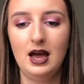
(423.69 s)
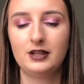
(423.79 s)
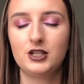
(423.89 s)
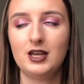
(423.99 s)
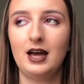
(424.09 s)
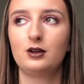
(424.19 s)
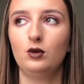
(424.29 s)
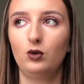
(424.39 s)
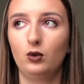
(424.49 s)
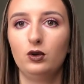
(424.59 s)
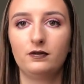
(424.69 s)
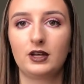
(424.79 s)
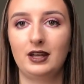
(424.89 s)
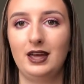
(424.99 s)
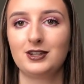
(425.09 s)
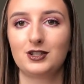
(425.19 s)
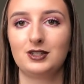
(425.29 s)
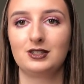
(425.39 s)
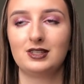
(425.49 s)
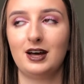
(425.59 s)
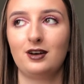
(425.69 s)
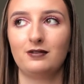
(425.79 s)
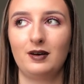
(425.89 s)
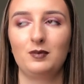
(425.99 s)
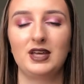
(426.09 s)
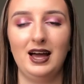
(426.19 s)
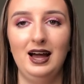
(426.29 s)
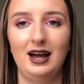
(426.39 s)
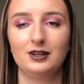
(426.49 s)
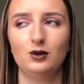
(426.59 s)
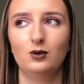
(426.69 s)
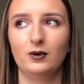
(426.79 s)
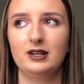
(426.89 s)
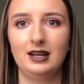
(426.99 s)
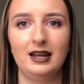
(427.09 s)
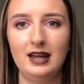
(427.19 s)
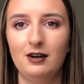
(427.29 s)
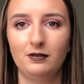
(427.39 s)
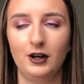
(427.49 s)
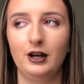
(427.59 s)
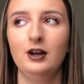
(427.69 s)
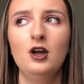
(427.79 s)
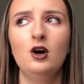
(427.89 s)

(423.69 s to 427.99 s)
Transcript: And she had all of the connections that her family had already laid out for her.